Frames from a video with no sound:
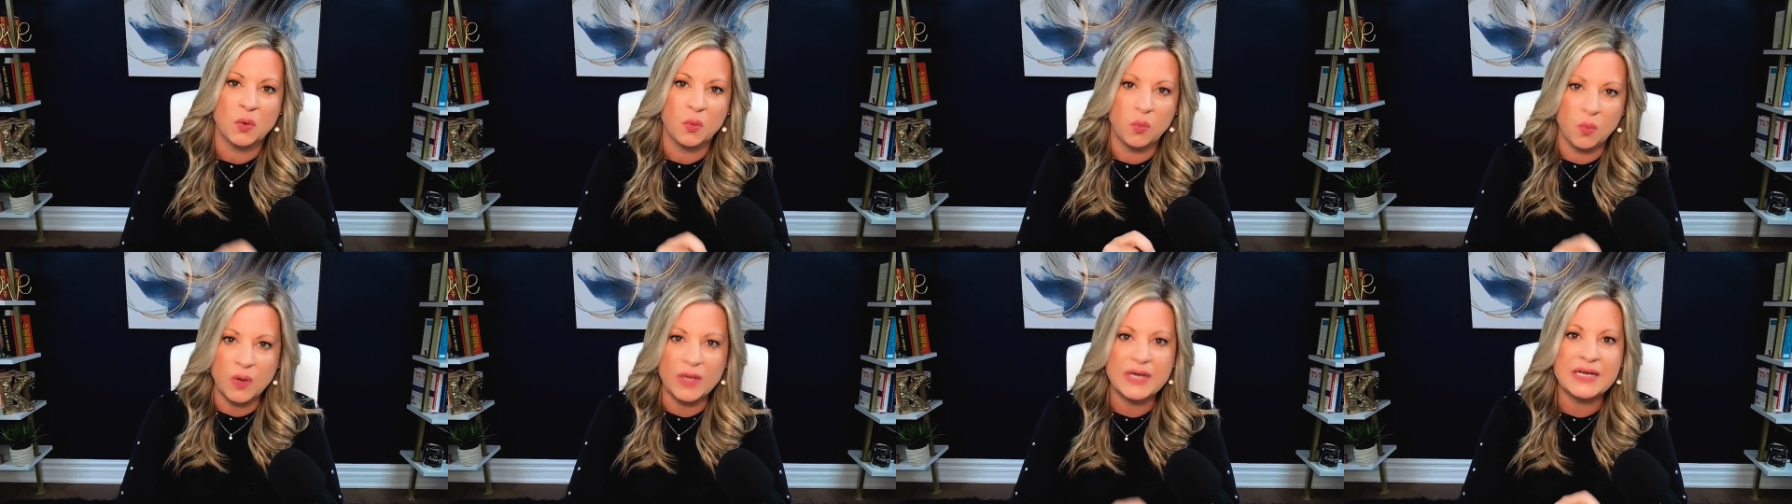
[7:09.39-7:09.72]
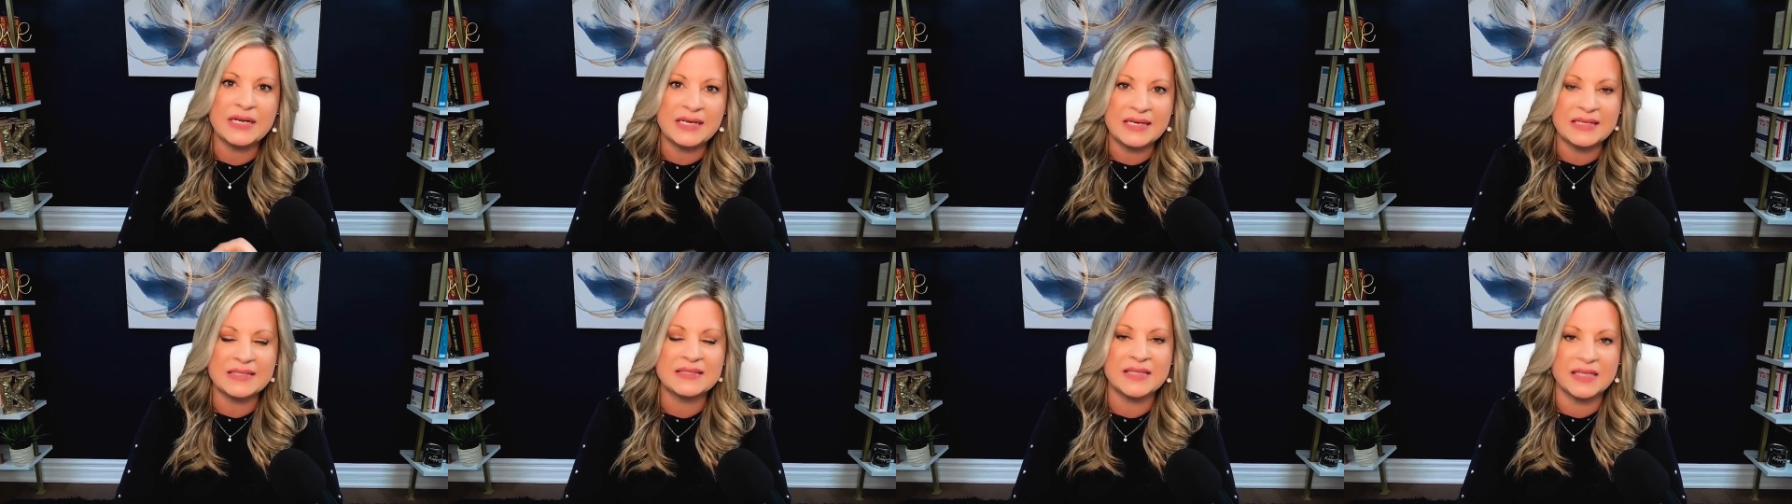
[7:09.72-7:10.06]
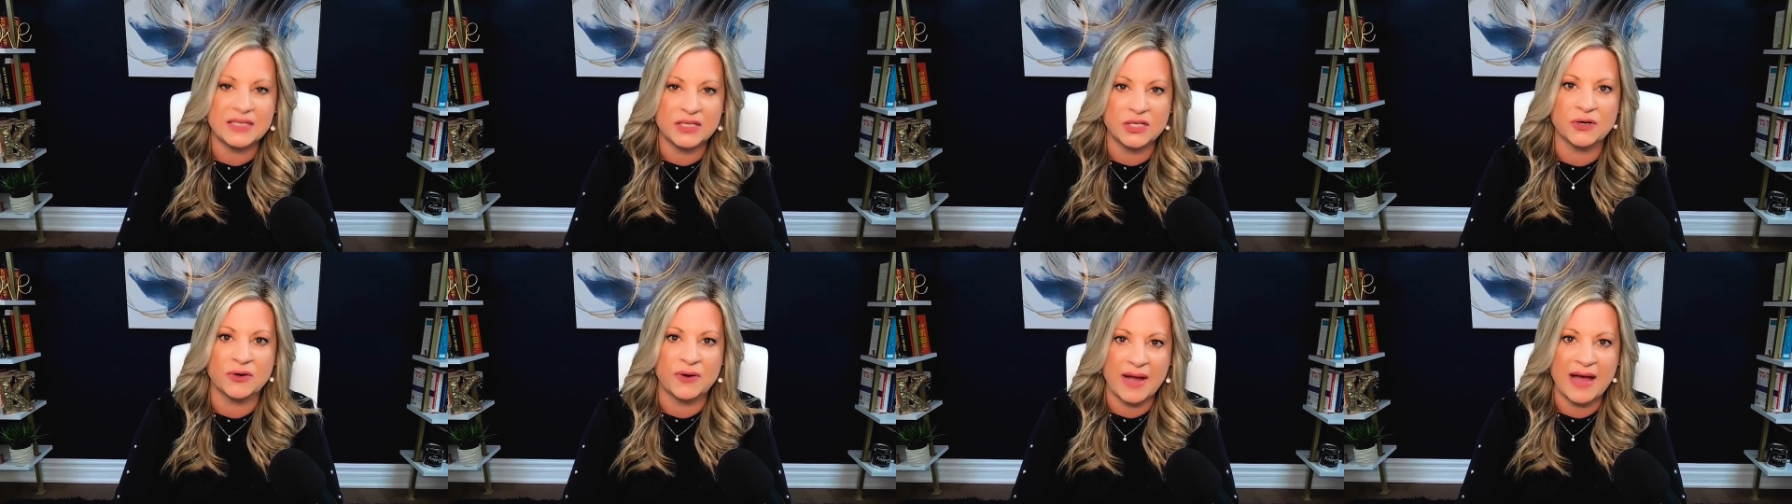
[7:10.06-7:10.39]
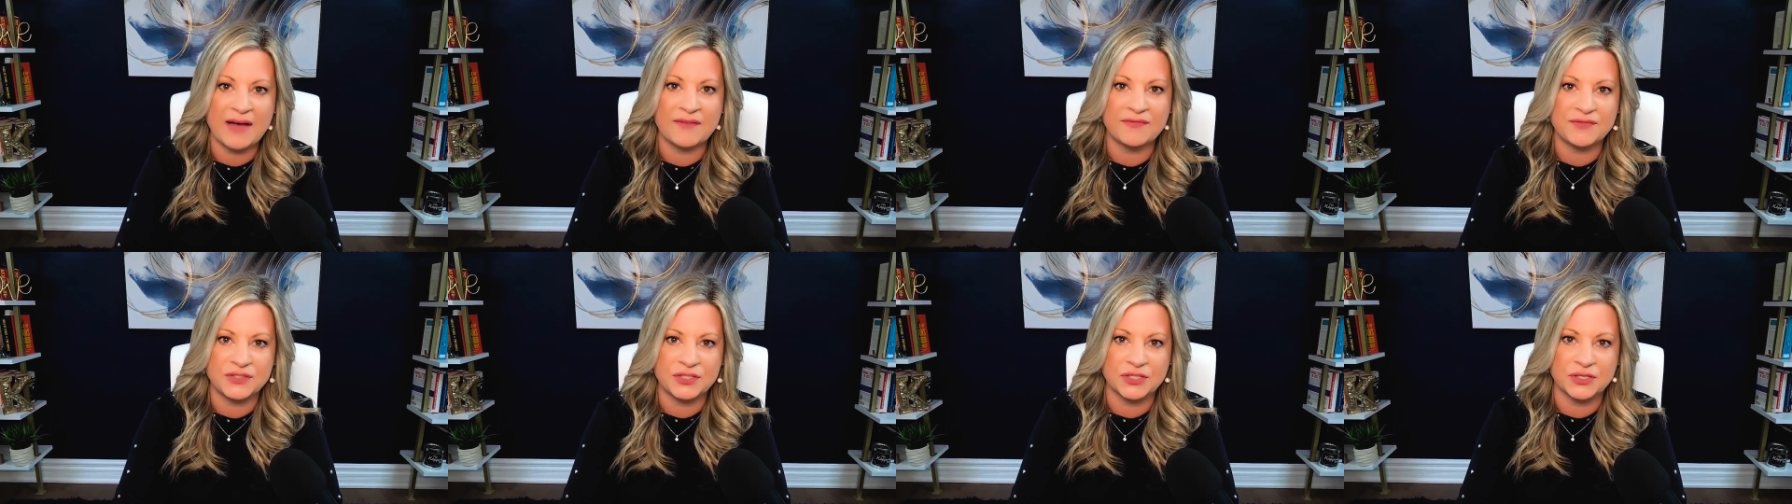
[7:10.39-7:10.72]
what it is that you're
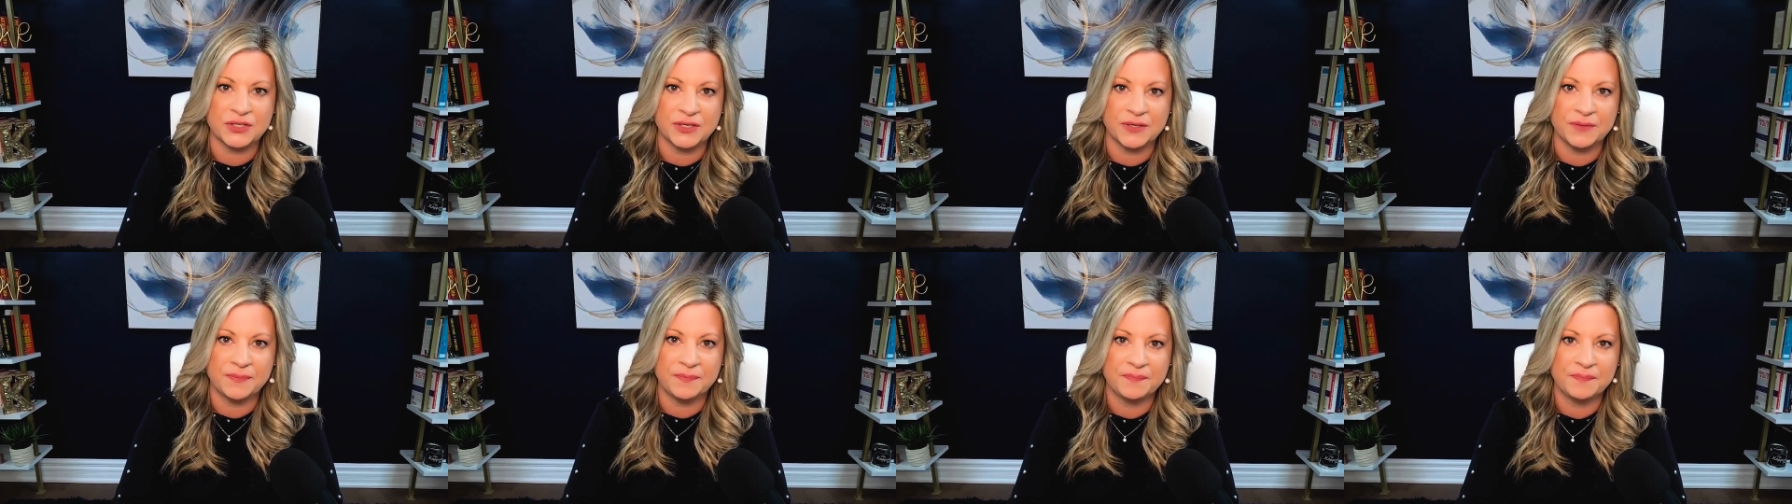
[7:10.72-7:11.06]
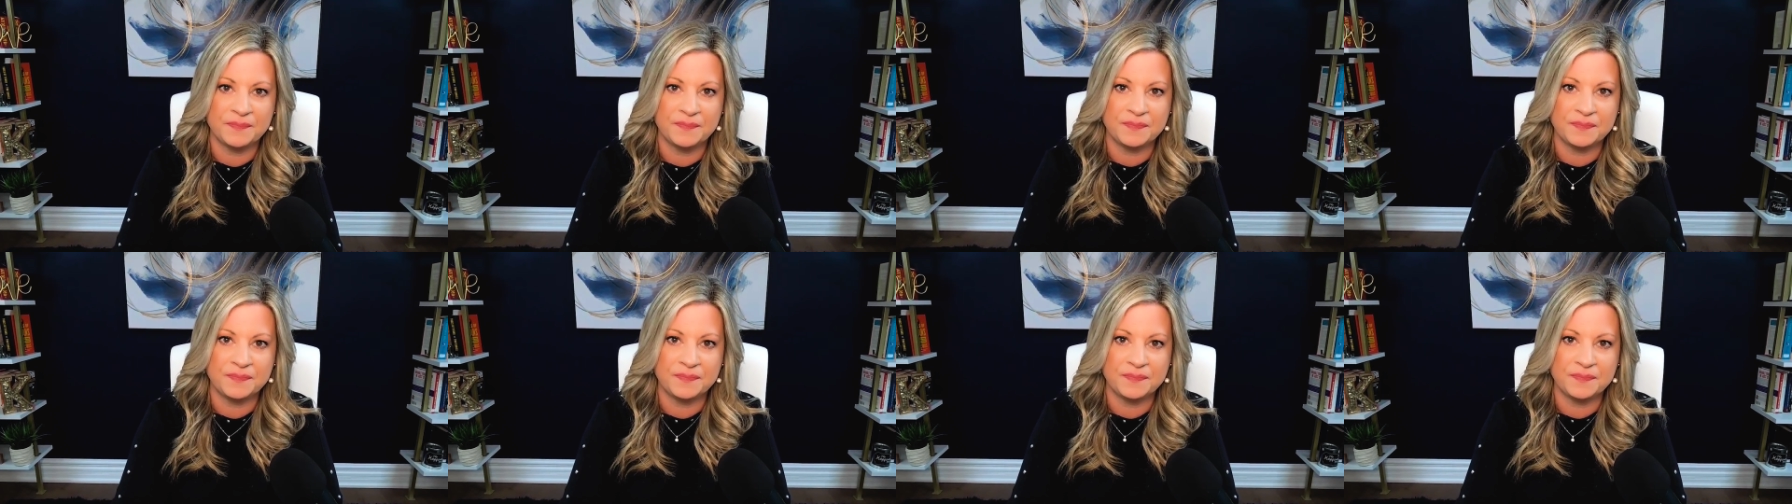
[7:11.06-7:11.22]
after.